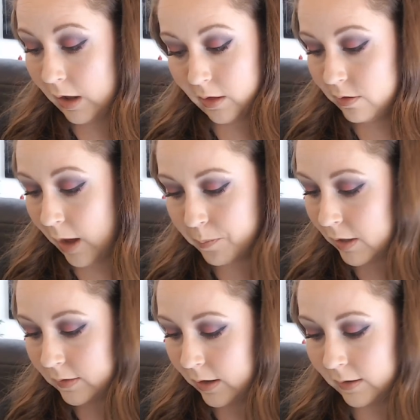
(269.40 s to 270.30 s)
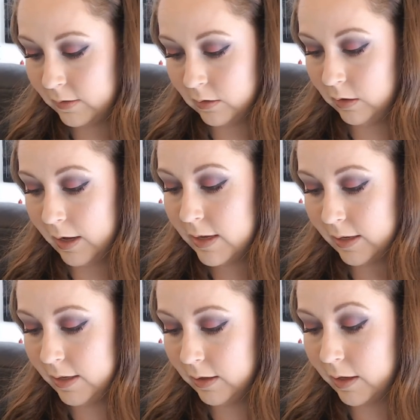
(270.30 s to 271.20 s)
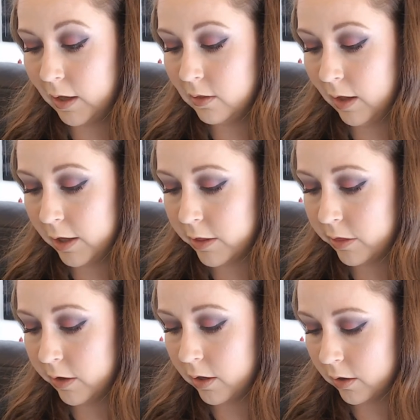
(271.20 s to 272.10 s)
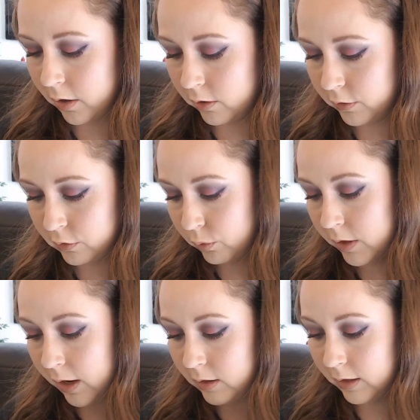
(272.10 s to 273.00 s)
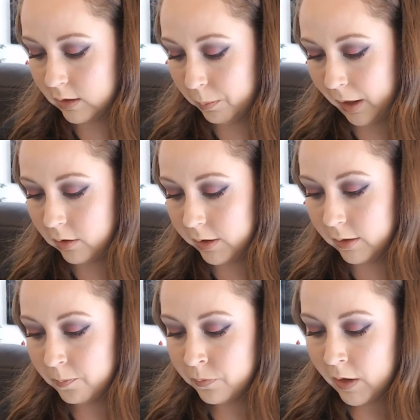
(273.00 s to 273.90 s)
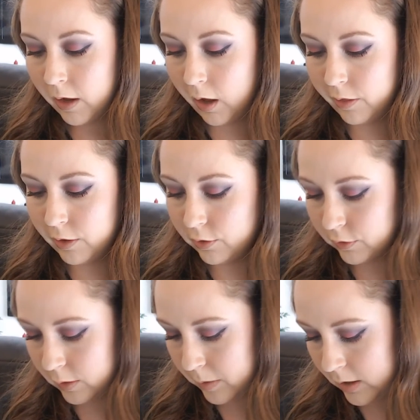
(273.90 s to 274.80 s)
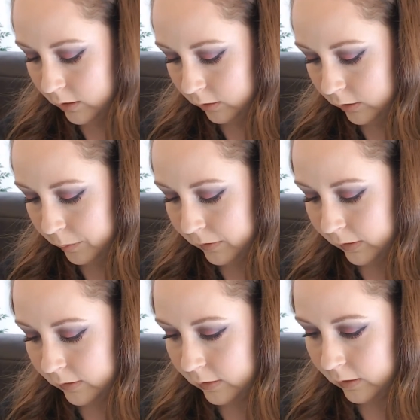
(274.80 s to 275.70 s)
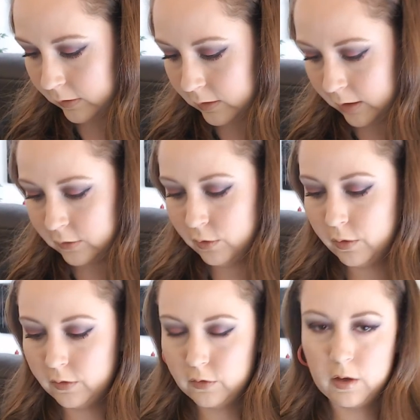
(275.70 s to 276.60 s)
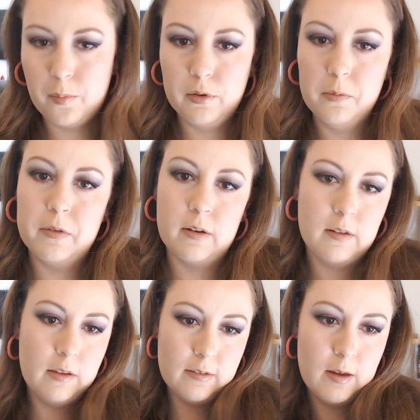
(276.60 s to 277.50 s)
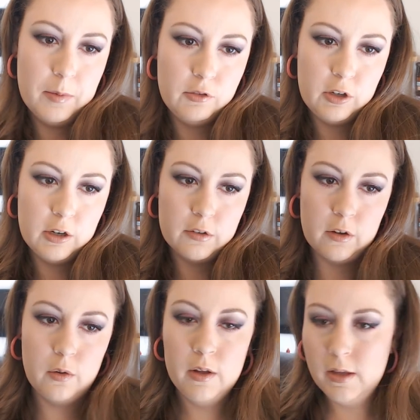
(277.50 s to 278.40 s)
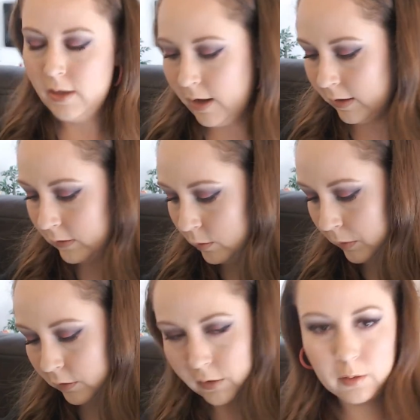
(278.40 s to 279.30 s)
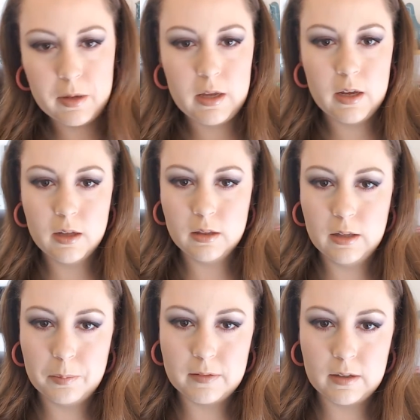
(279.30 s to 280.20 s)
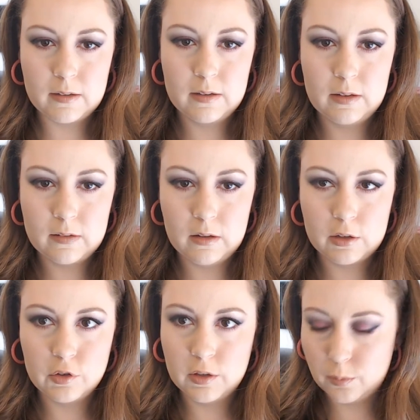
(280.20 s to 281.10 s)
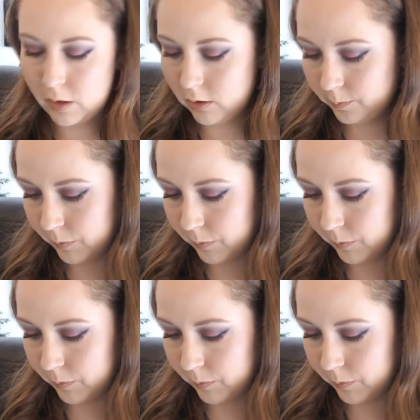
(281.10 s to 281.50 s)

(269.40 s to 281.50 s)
that being said, I still like it. Like, I like the color story. I like the palette. I think there's going to be lipsticks and things like that too, because there's a couple lipsticks in this image here. So I assume there's going to be lipsticks in this collection as well.